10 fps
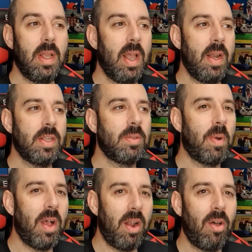And that's
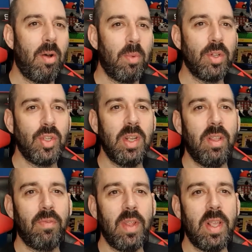why I like watching
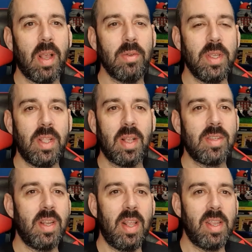his videos. He
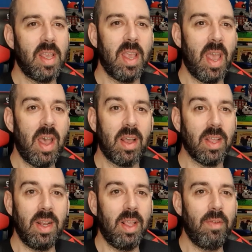doesn't edit it out.
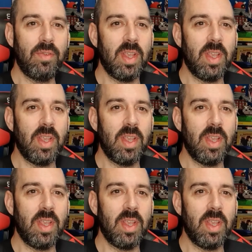He leaves it